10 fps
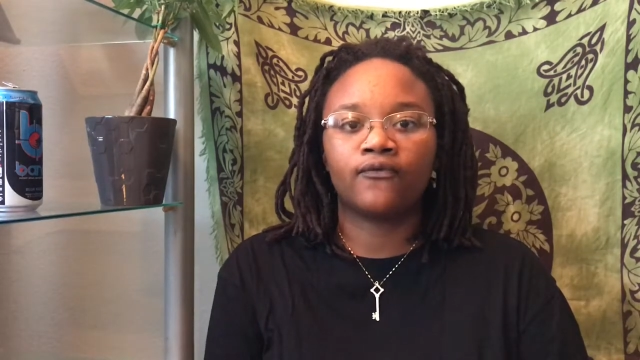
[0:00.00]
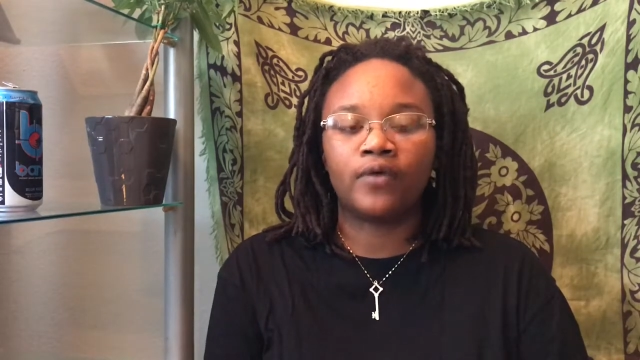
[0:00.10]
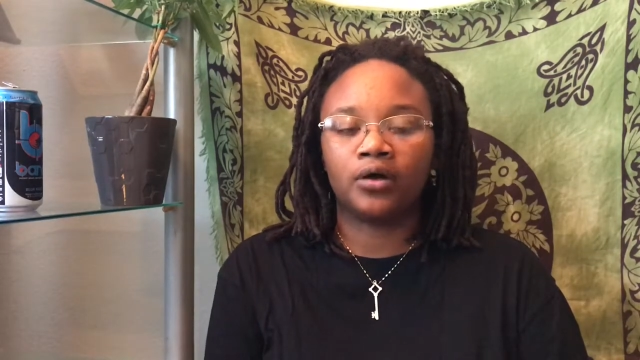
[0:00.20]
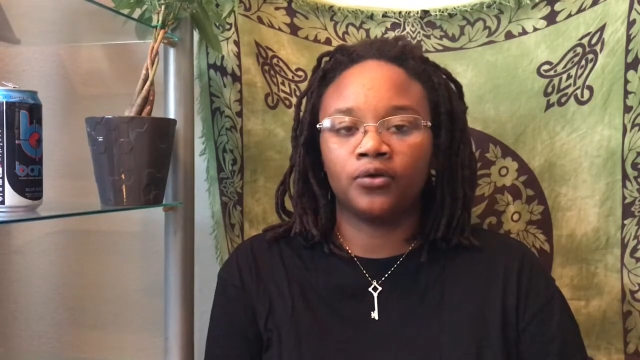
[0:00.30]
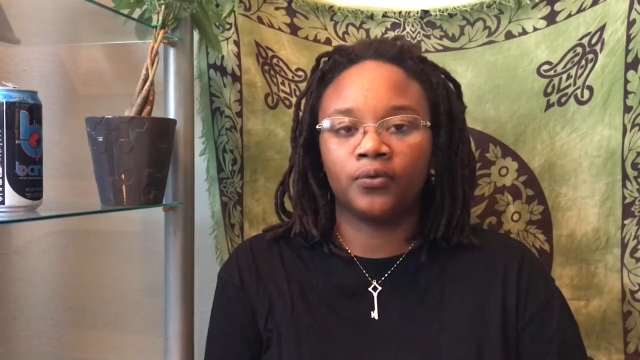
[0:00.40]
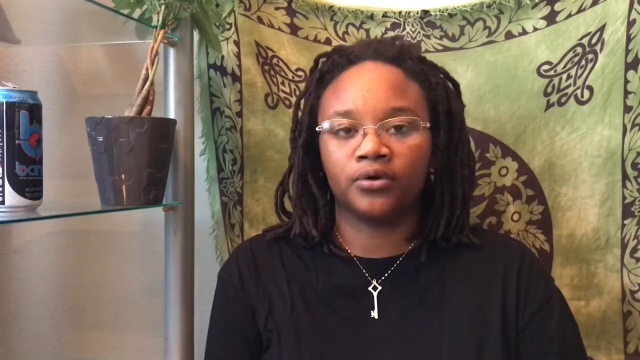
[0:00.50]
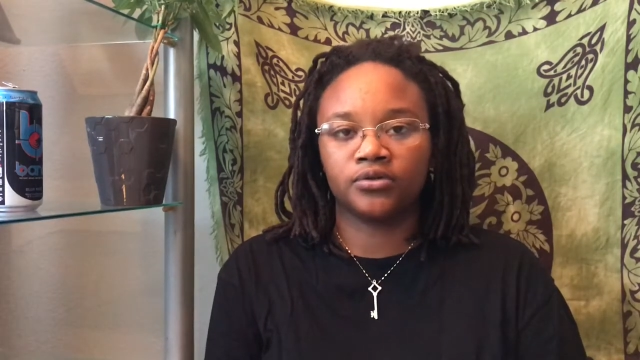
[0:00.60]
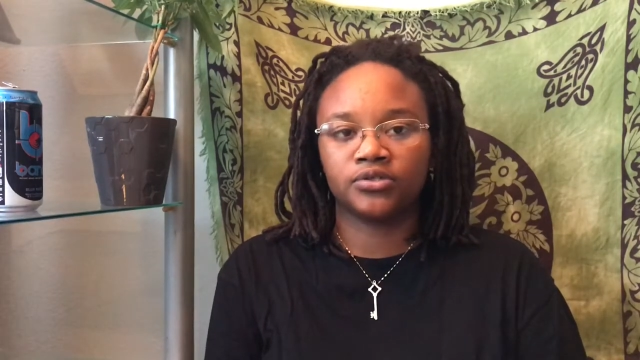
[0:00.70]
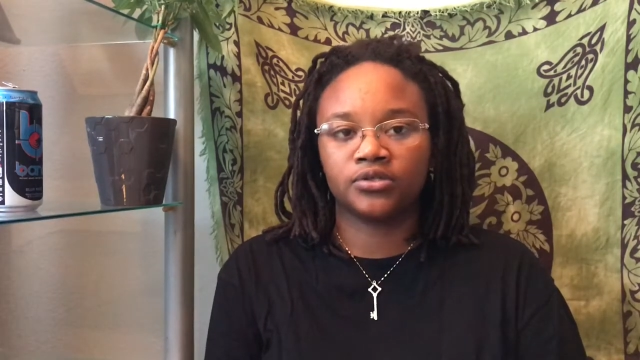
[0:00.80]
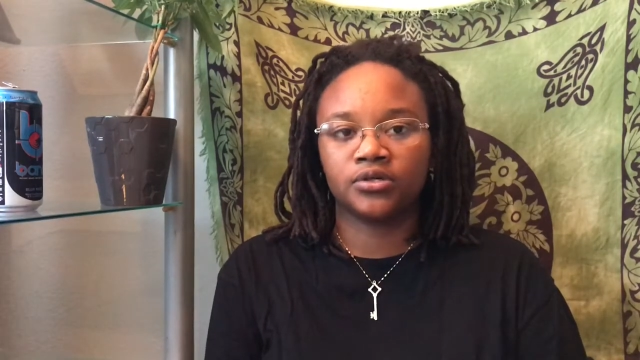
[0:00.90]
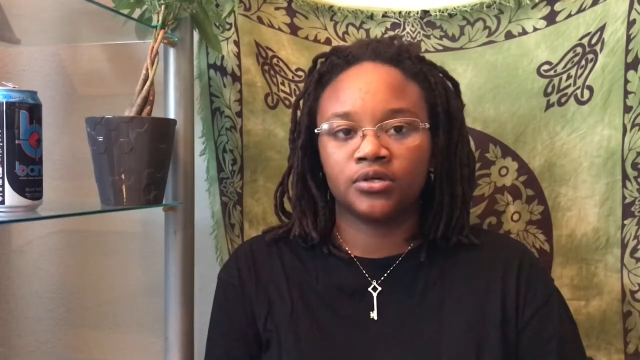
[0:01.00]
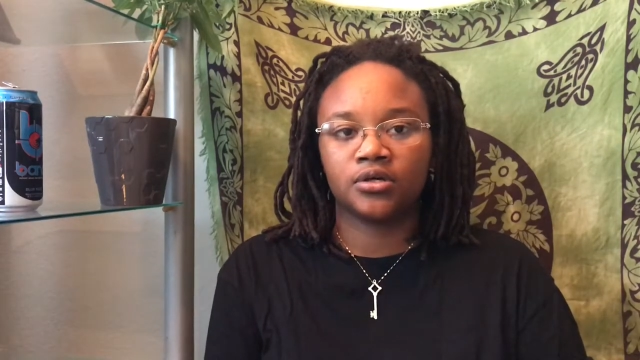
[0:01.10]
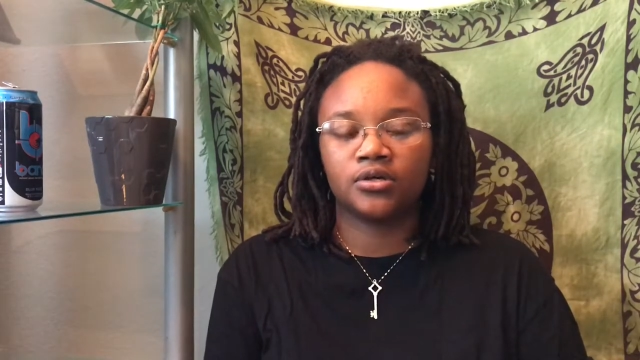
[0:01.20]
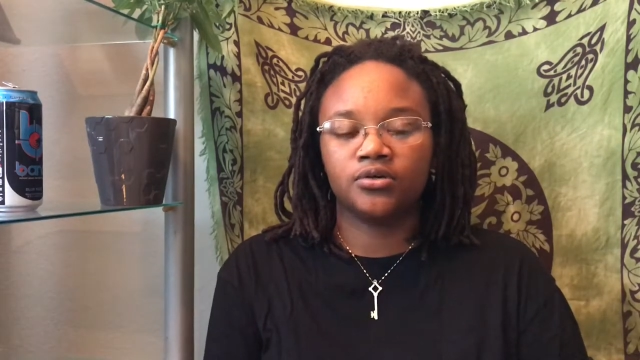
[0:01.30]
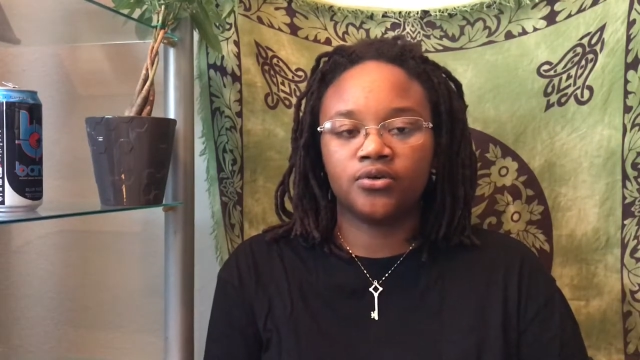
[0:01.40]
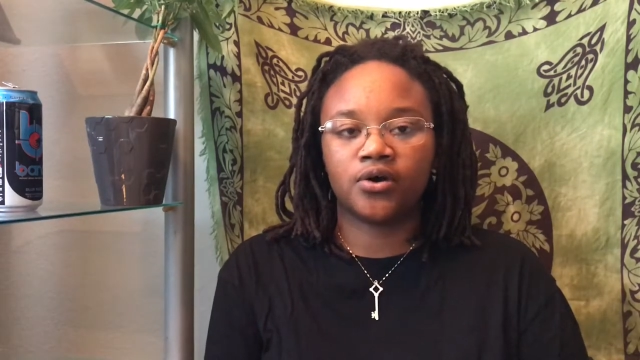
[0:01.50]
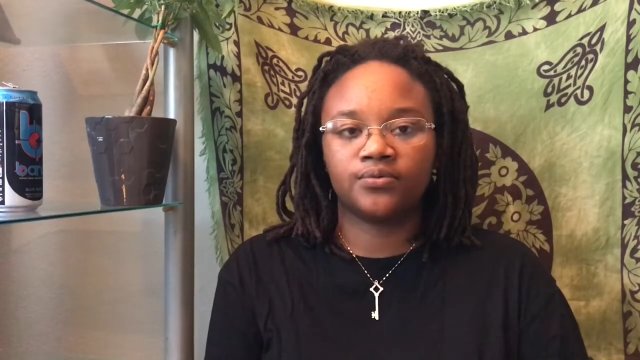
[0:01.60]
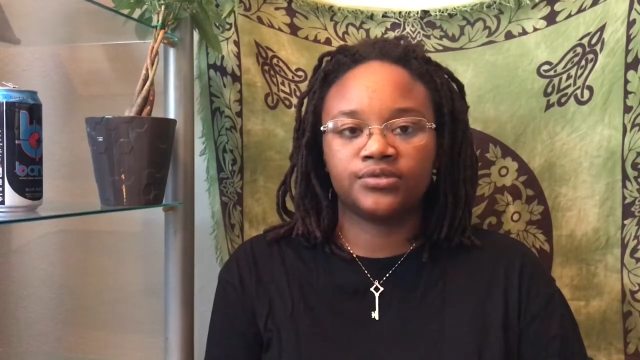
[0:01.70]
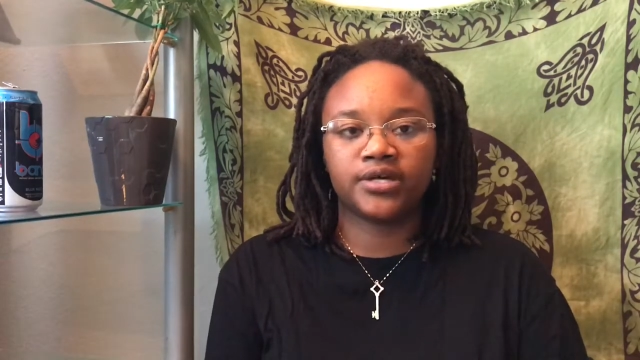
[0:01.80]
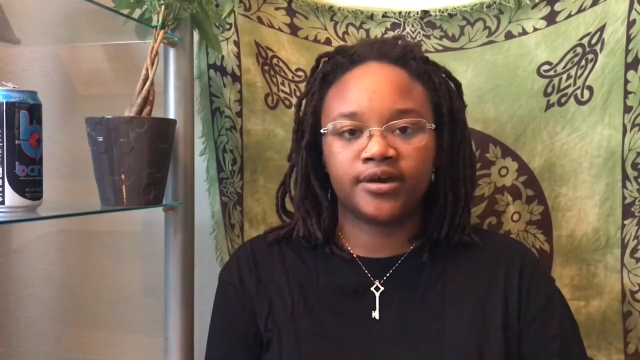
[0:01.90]
followers. You know what I'm
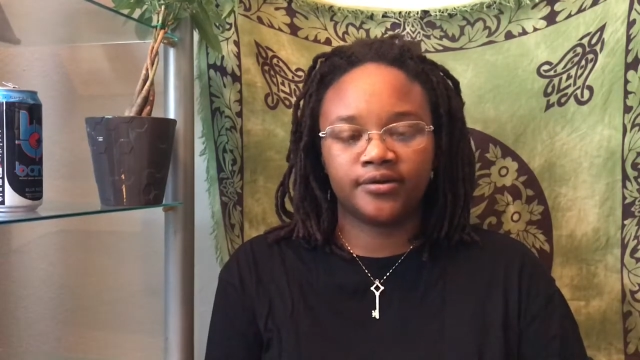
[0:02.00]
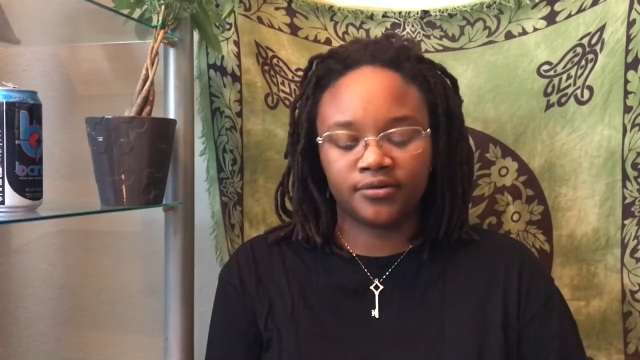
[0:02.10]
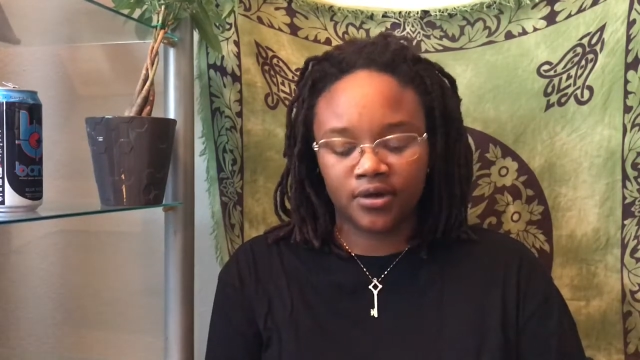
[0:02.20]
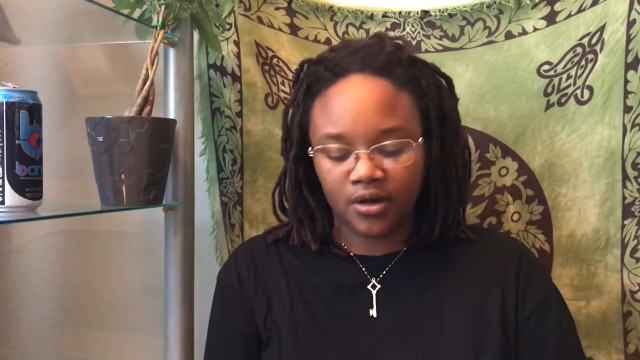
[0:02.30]
saying?